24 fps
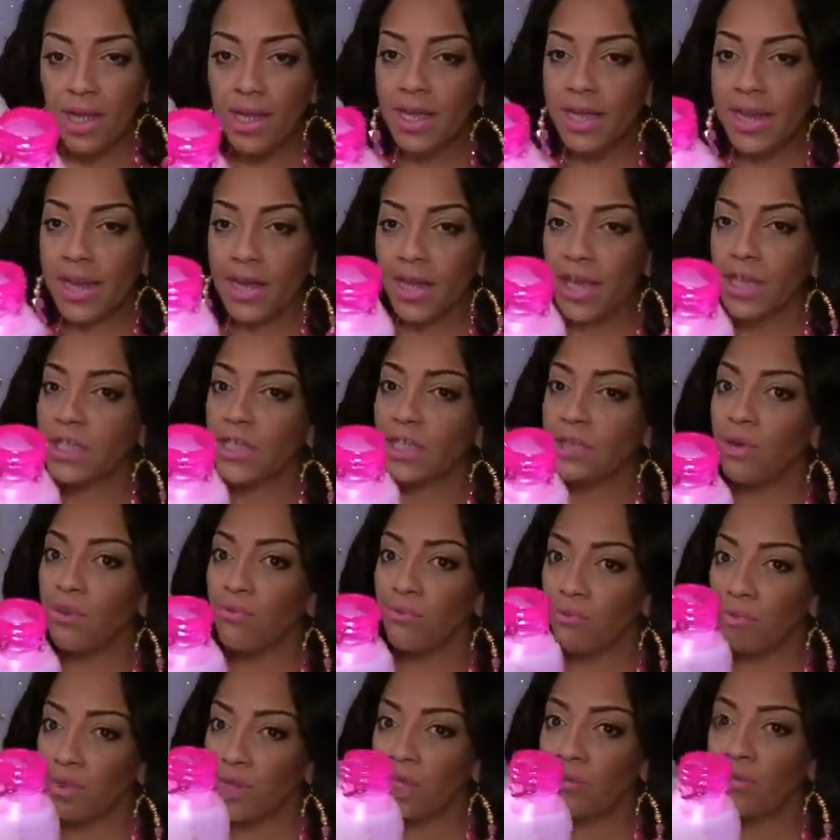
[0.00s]
Like, it's
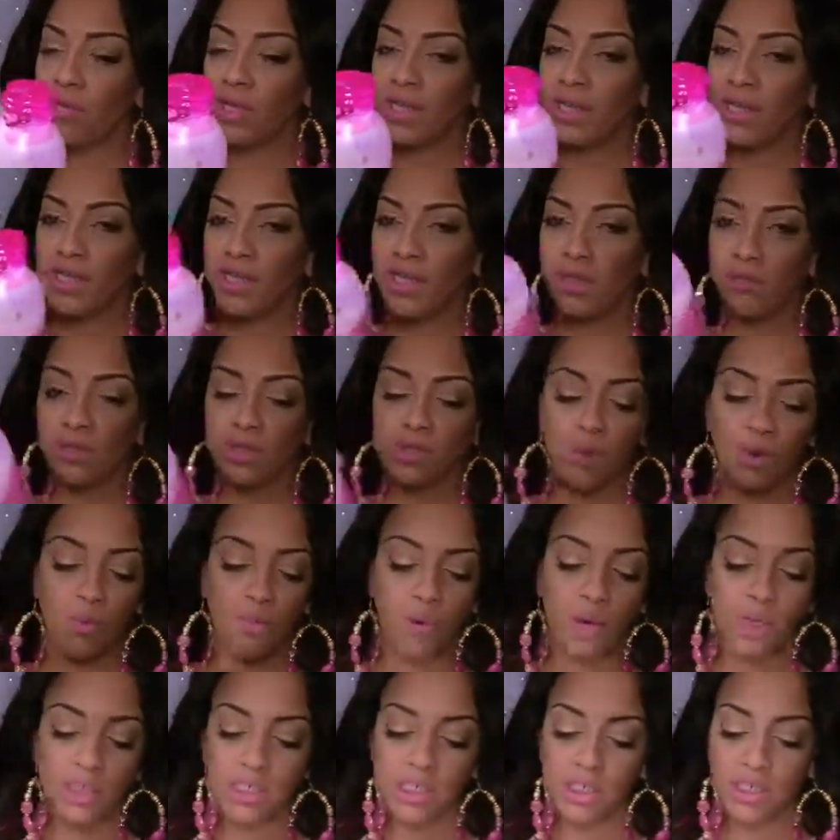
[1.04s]
really, really deep. So
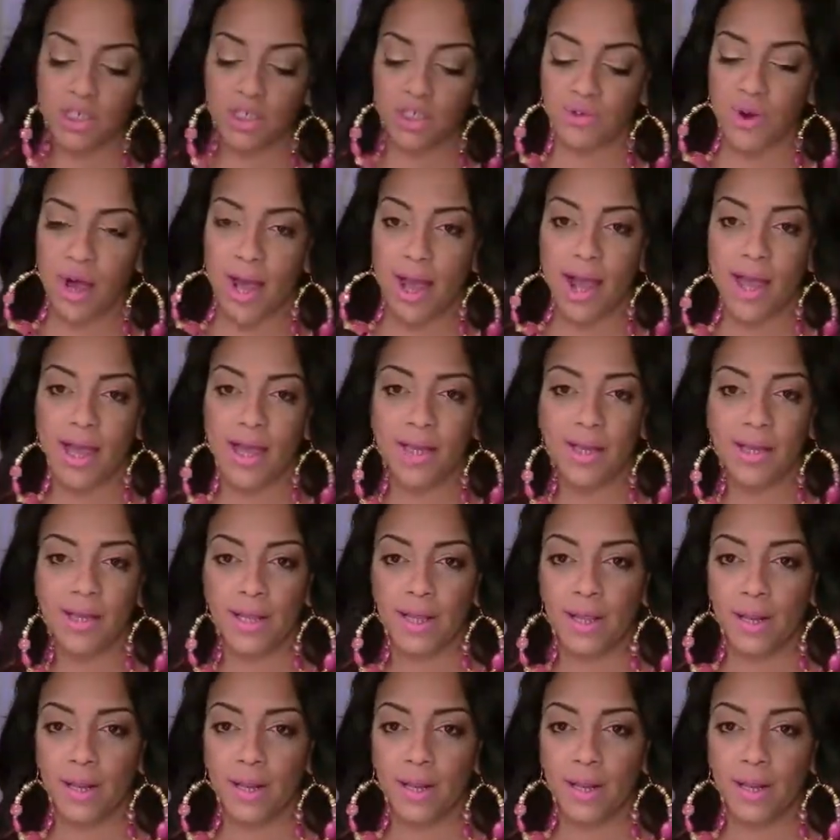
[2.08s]
once it dried,